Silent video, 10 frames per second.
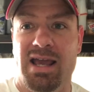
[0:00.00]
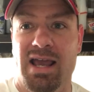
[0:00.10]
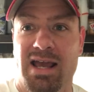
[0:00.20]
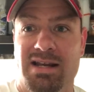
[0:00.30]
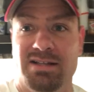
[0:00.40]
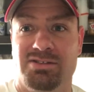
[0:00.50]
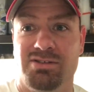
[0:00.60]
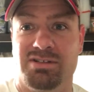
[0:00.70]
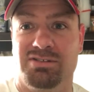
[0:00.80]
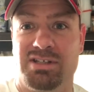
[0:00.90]
and as you
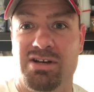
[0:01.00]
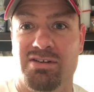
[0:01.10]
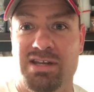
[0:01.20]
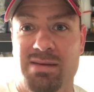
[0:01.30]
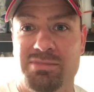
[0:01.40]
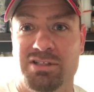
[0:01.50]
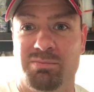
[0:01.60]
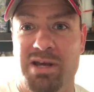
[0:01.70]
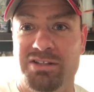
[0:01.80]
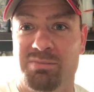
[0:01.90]
can see, all the empty
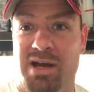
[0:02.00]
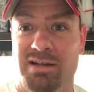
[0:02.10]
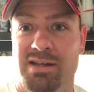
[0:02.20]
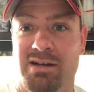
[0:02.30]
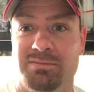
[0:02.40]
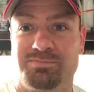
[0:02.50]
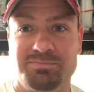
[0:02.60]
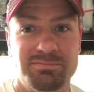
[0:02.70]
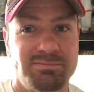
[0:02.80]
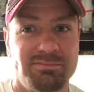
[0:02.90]
space back there,
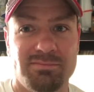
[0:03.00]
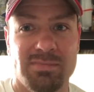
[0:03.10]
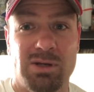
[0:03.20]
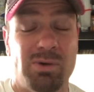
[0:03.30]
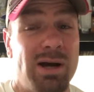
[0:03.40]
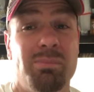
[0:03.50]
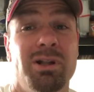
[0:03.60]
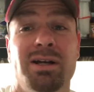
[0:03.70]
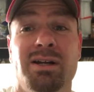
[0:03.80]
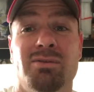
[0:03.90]
we got
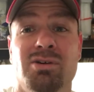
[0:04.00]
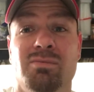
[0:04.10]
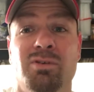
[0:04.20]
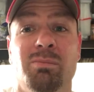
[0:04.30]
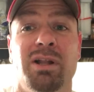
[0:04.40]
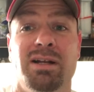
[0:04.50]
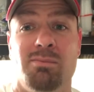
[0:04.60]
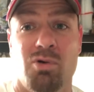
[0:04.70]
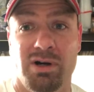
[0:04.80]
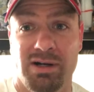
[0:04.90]
plenty of room for plenty
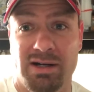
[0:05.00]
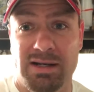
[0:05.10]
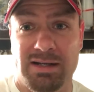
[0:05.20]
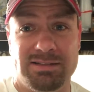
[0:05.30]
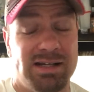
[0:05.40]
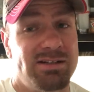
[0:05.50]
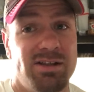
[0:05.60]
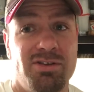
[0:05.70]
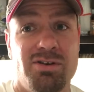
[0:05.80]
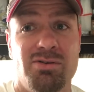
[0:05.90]
more, because it had
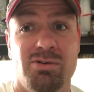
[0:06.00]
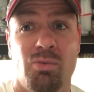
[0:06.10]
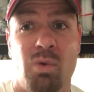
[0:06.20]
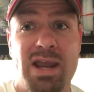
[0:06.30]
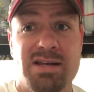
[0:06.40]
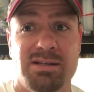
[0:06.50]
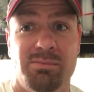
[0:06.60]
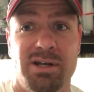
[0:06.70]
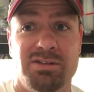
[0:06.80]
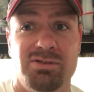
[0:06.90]
nothing to do with weight.
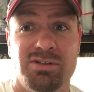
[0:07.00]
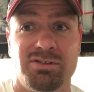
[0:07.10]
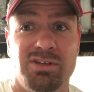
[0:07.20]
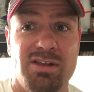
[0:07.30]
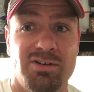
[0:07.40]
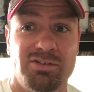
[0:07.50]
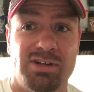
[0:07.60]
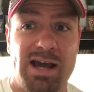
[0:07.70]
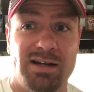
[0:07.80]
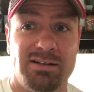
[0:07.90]
But as you can see, they're
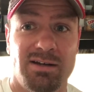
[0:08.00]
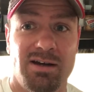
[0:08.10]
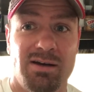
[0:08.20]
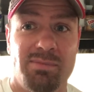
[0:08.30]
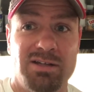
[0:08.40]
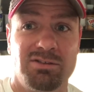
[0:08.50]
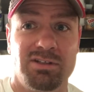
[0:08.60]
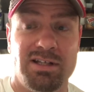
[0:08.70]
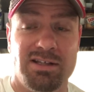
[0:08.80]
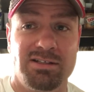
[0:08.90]
stacked
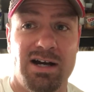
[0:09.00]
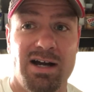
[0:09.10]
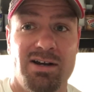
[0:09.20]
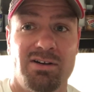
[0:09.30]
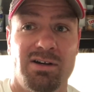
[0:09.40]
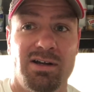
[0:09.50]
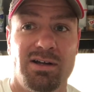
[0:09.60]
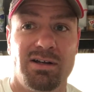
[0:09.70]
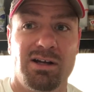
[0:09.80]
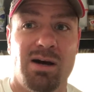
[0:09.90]
basically in the entire
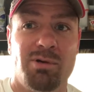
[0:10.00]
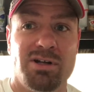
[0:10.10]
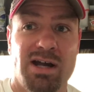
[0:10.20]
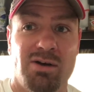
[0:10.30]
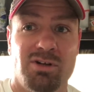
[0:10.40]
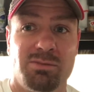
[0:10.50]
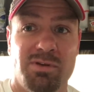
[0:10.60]
cupboard now, whereas